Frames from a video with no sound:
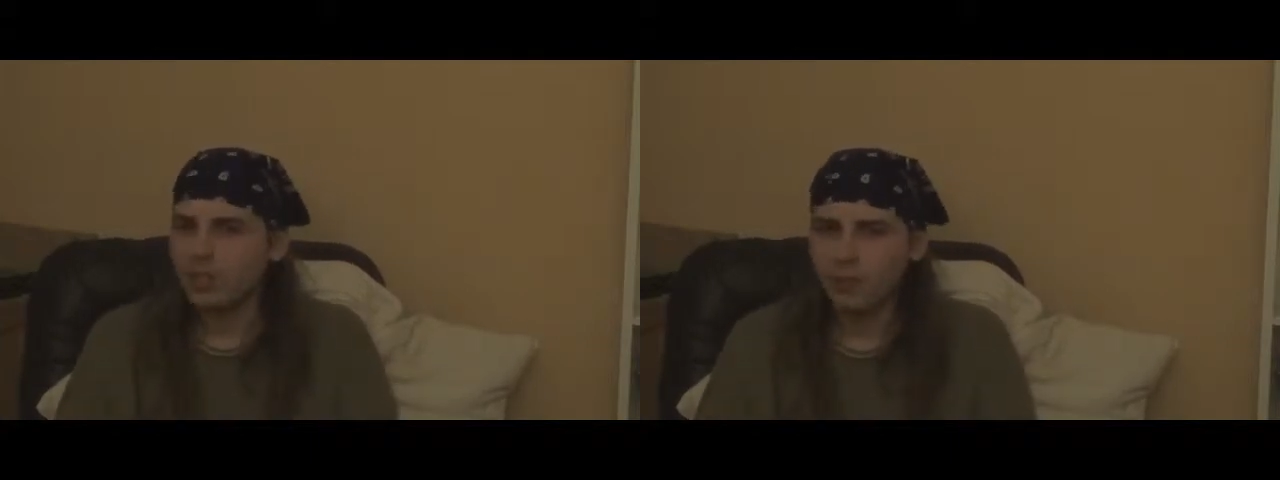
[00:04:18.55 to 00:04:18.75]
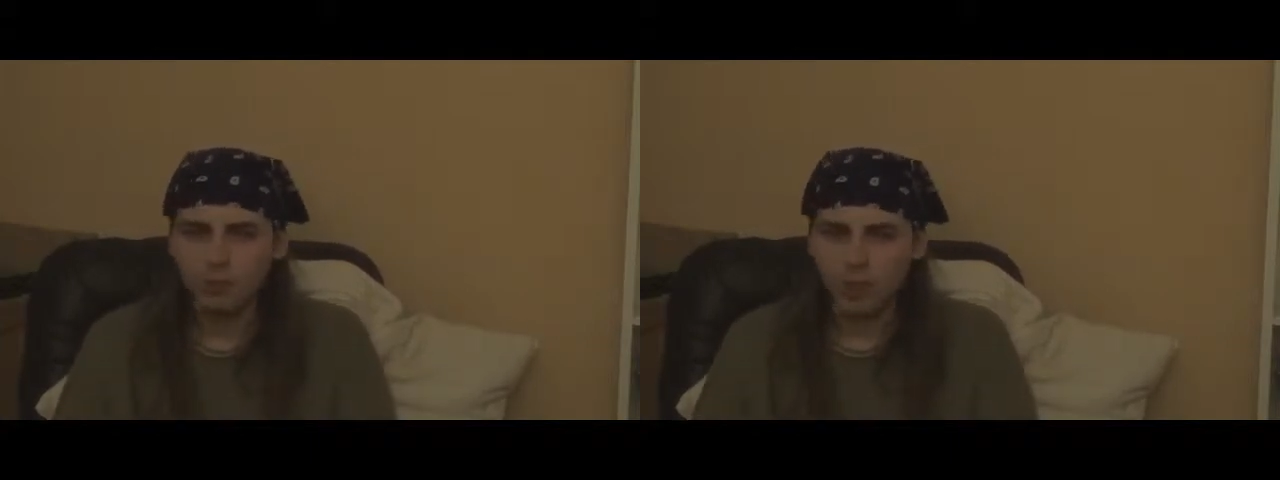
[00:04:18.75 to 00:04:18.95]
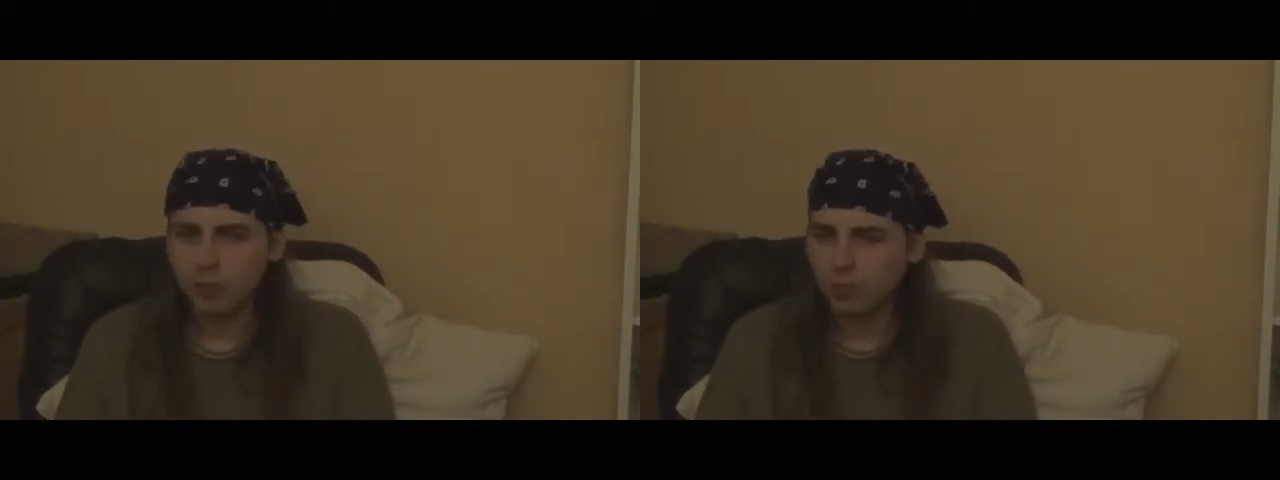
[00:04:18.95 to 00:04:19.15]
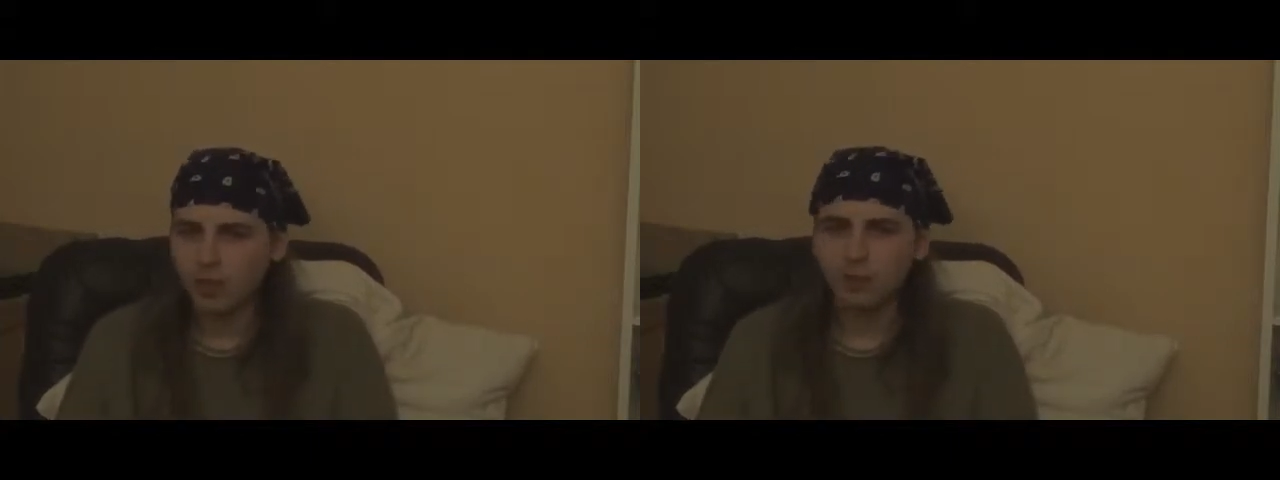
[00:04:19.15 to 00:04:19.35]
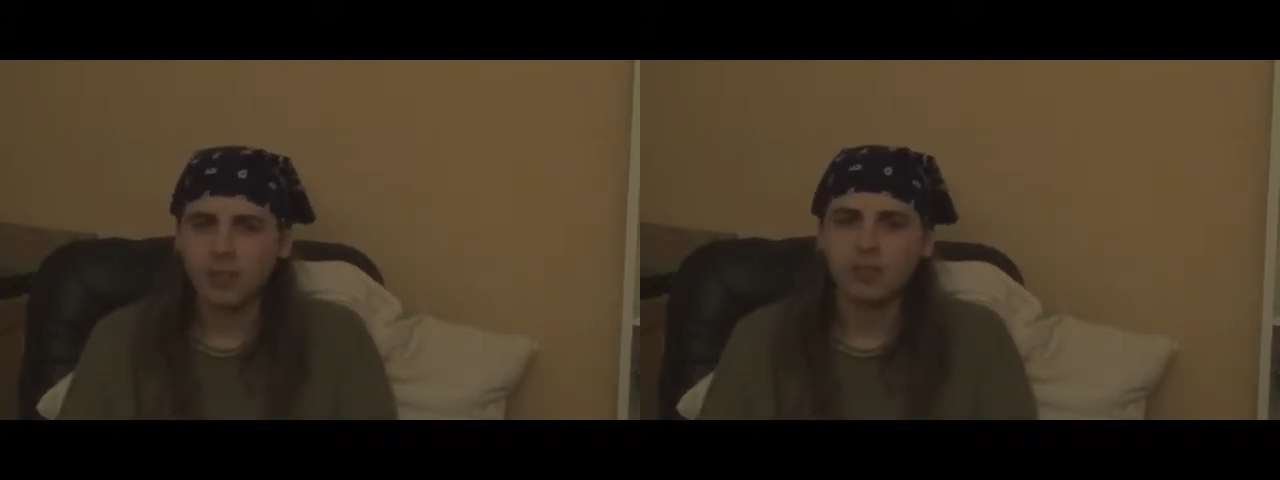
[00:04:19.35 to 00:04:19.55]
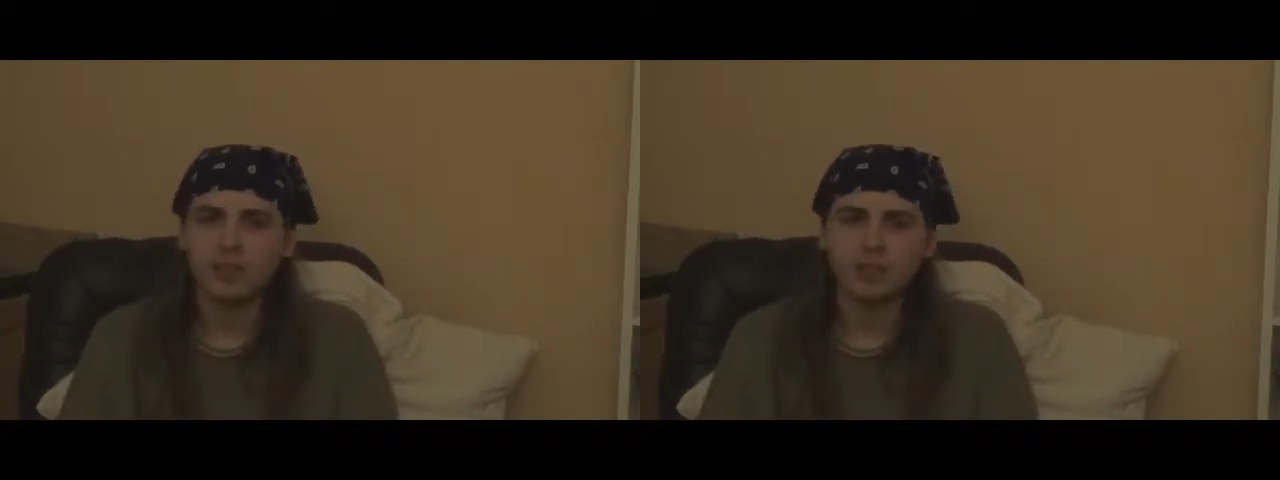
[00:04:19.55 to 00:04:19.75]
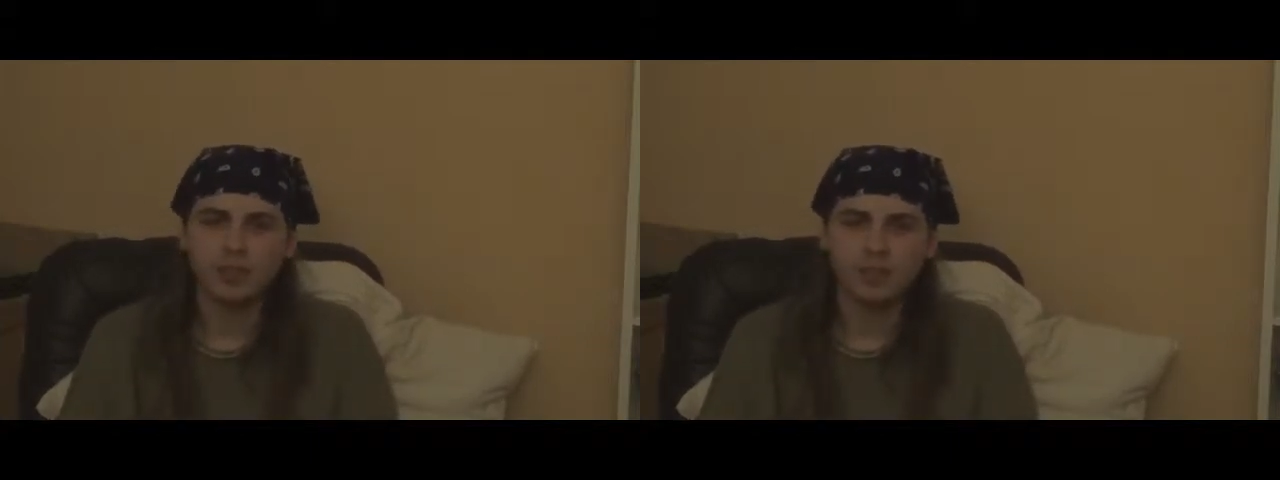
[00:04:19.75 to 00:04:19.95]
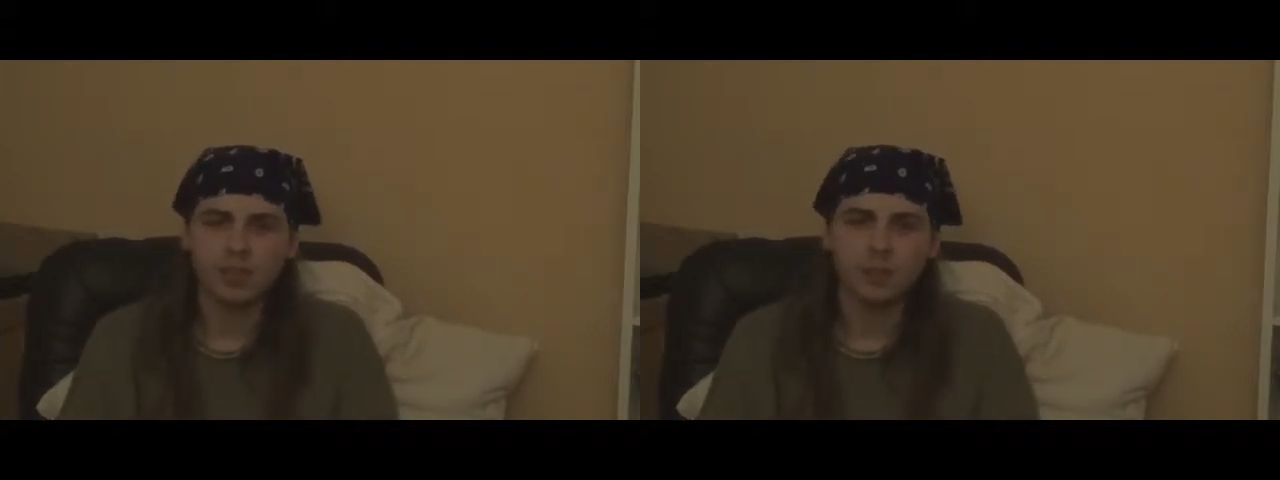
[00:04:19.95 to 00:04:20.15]
he would have done
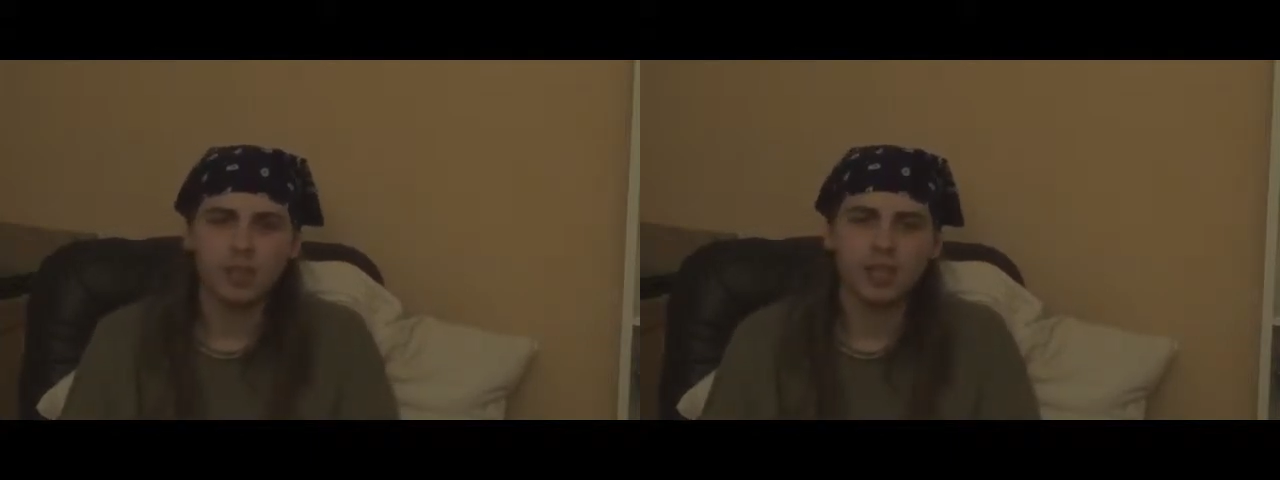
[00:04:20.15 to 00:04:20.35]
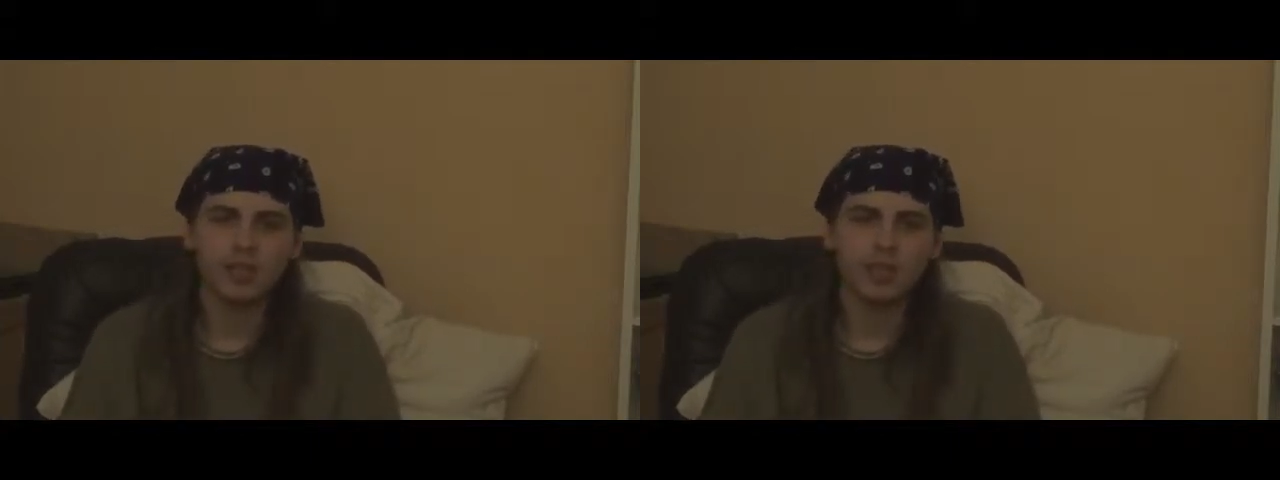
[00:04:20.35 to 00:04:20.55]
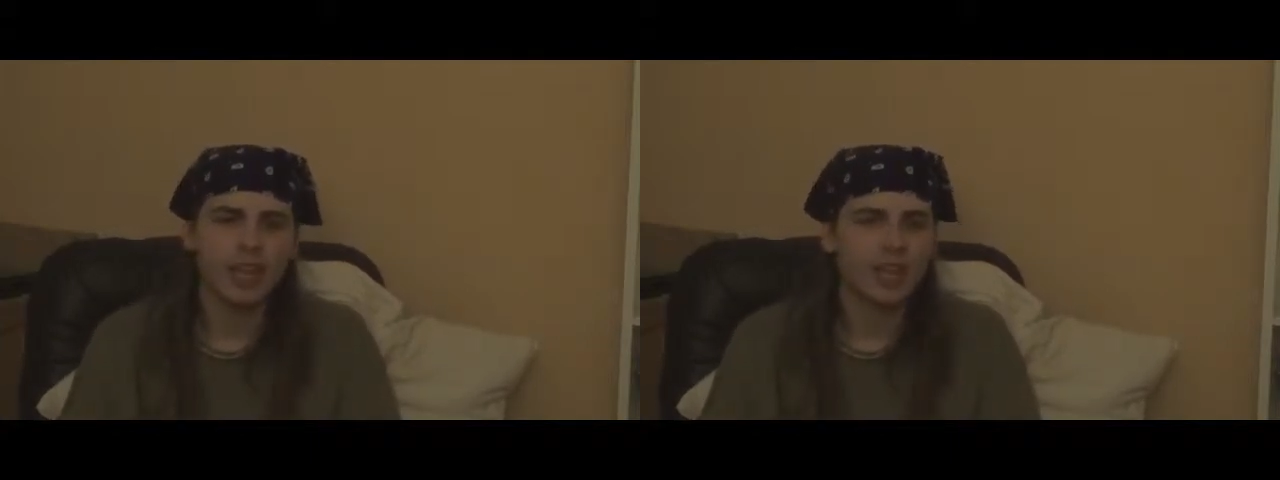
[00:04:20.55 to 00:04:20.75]
something